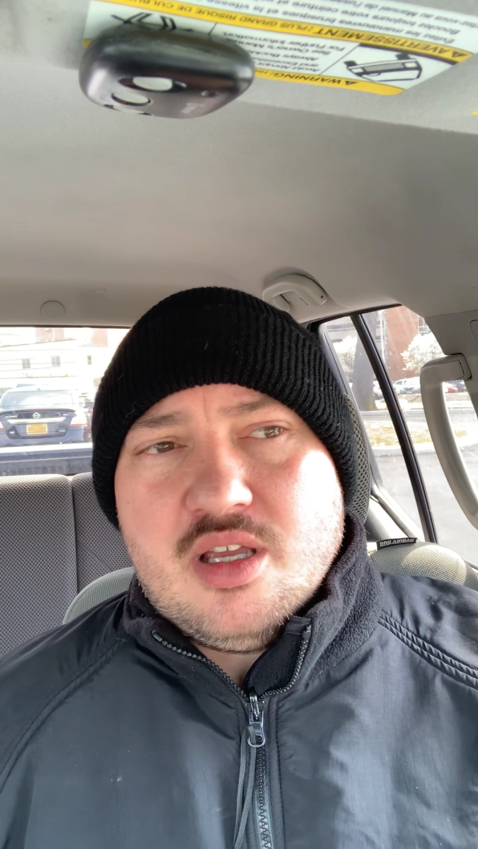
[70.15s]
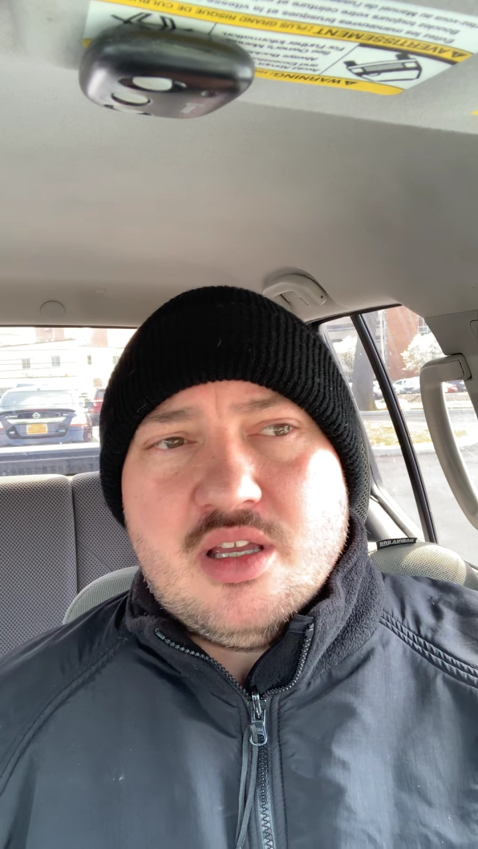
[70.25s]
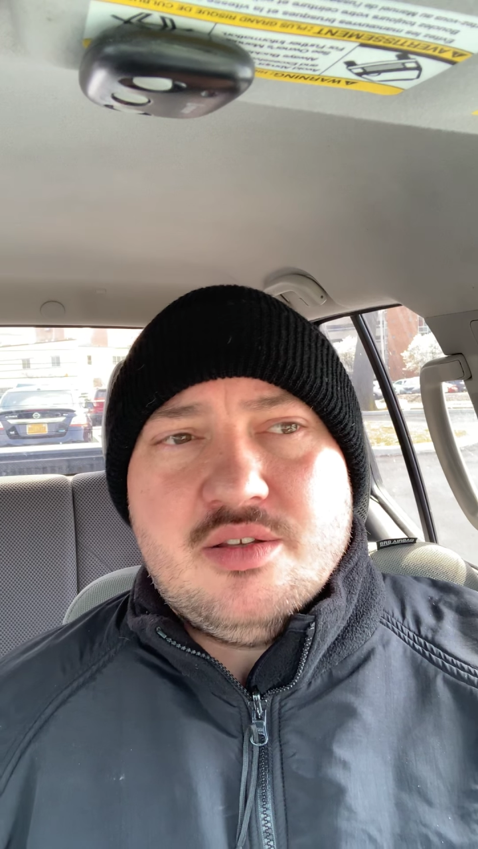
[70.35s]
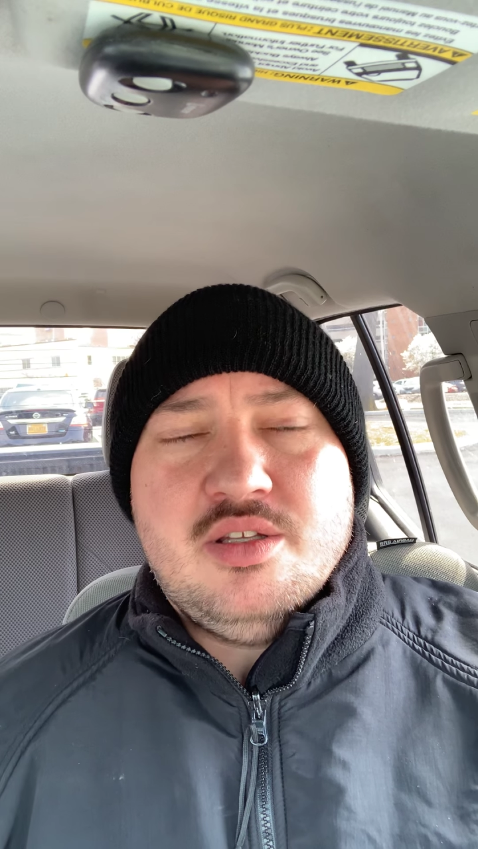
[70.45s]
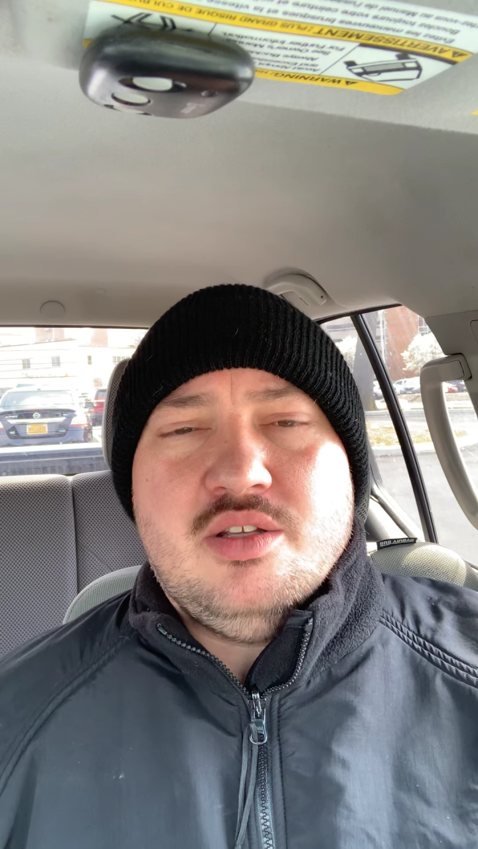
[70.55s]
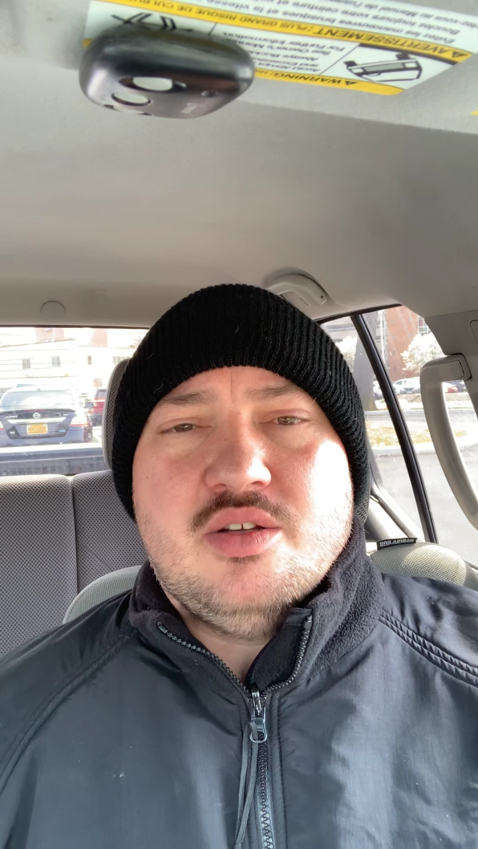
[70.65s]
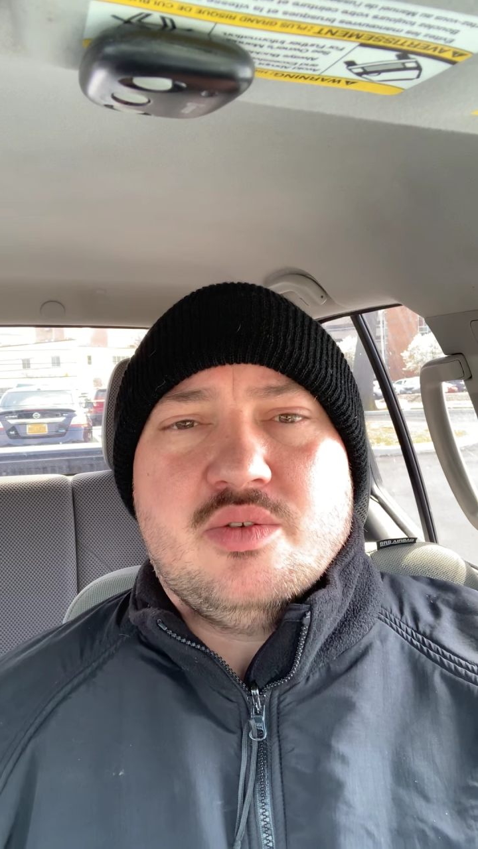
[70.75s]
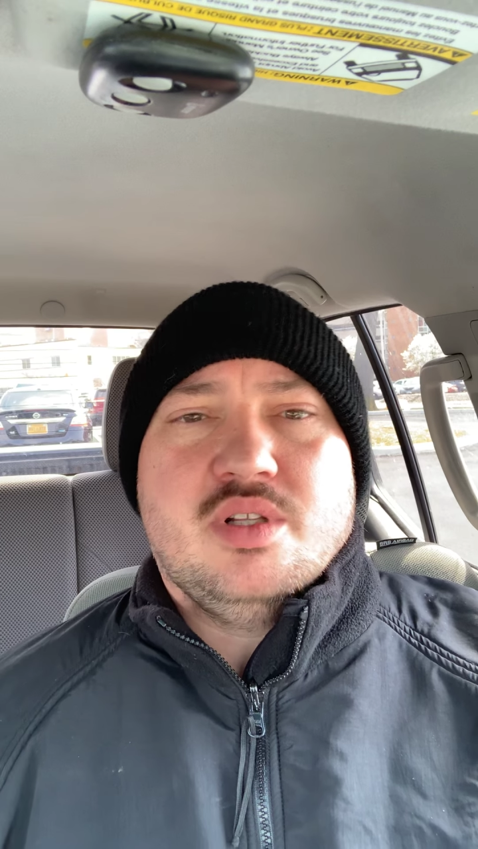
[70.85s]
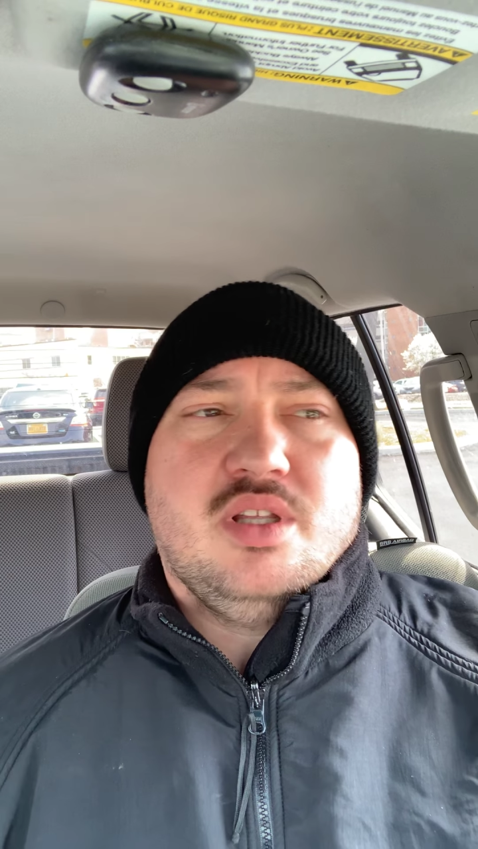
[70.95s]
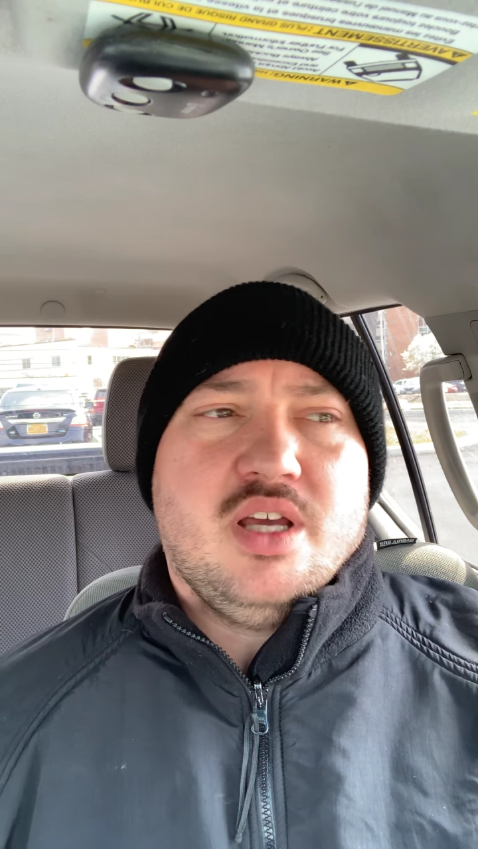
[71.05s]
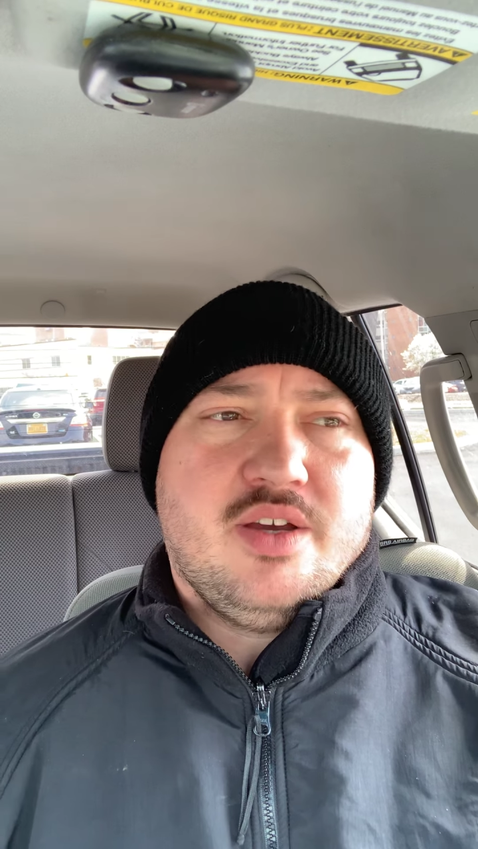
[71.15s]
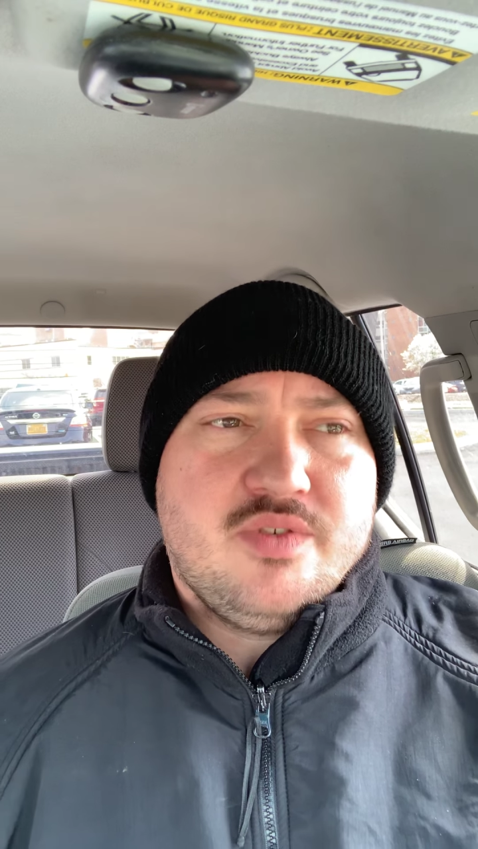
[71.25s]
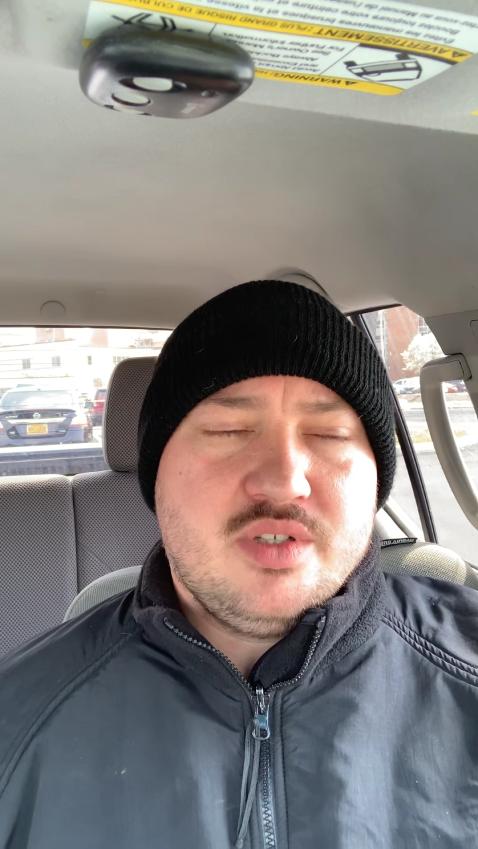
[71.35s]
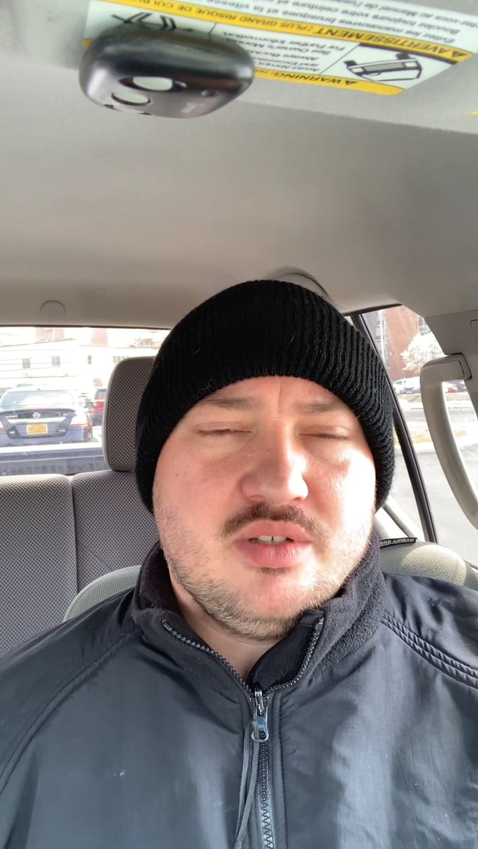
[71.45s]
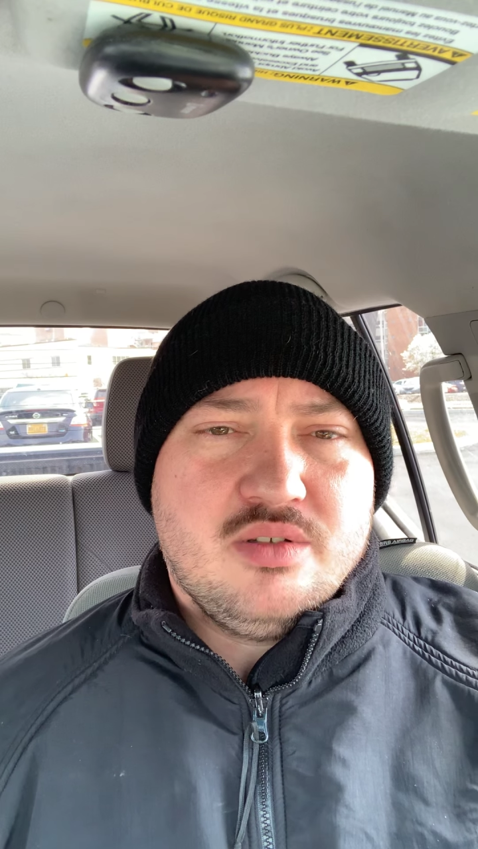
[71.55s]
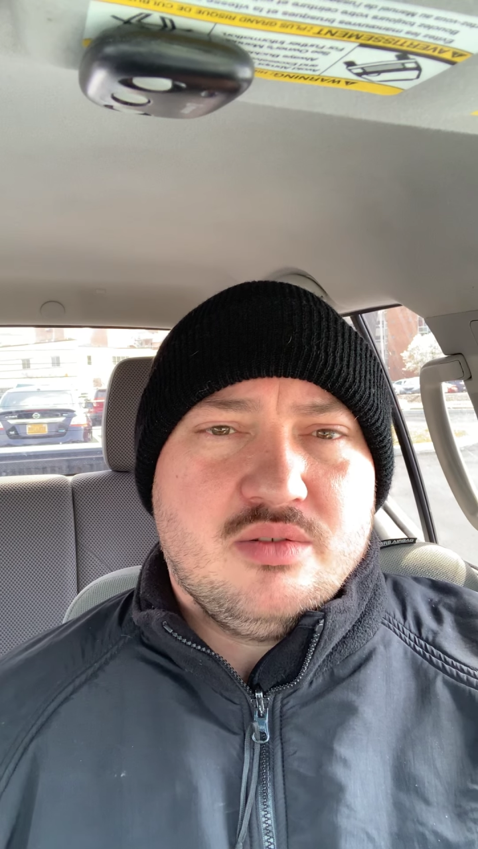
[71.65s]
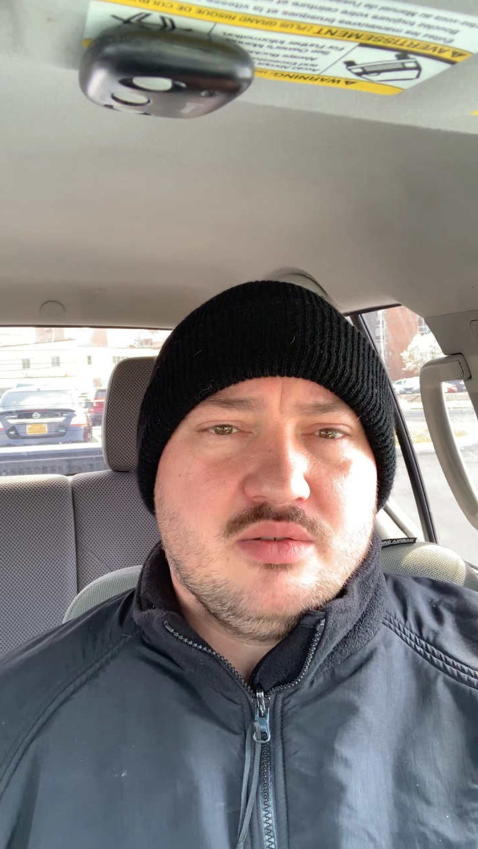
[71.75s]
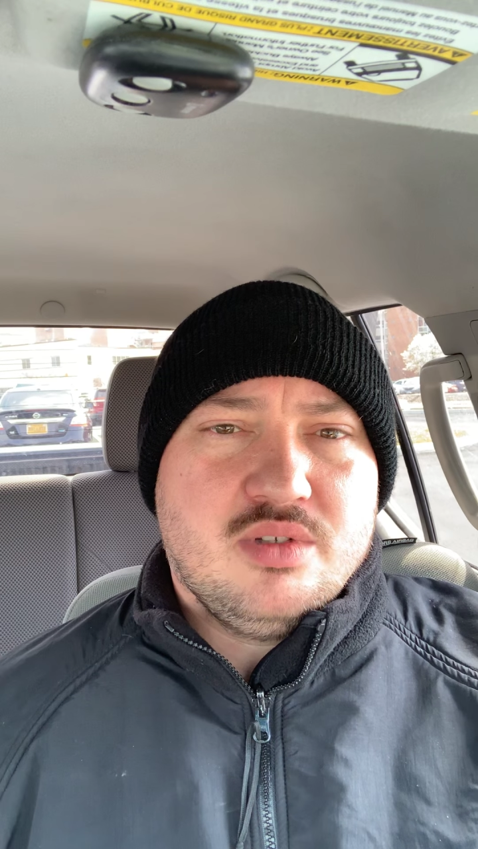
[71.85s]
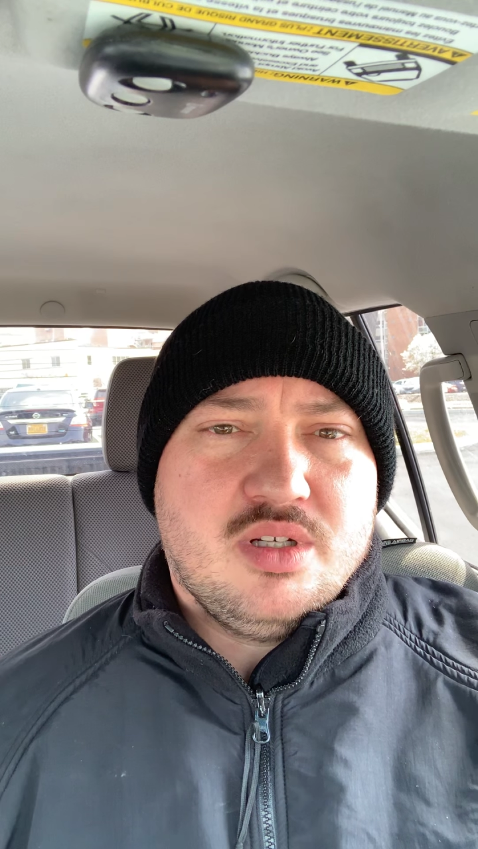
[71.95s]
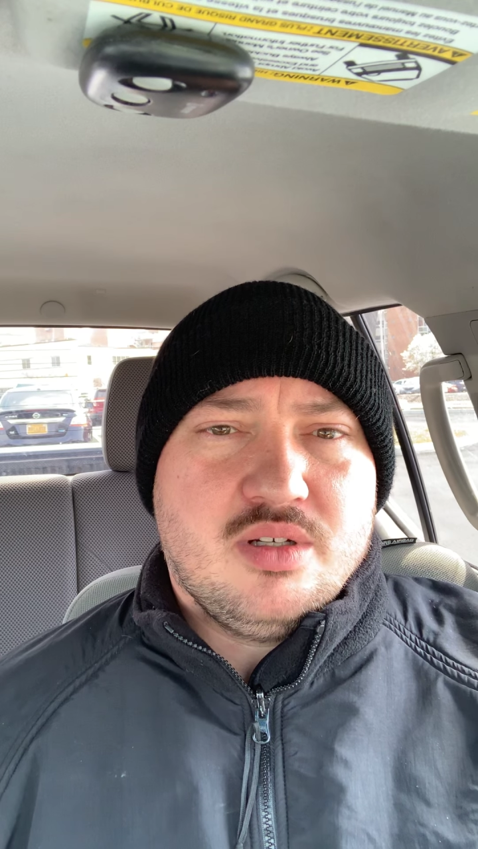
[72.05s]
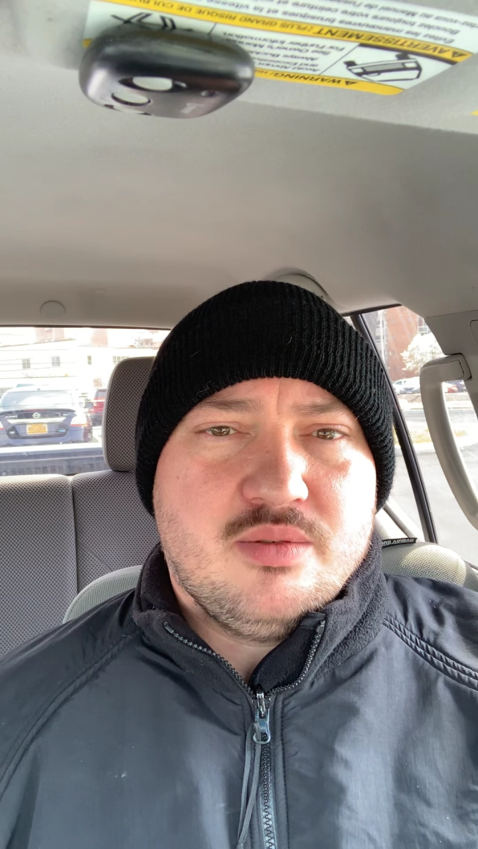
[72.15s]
and you know the left um,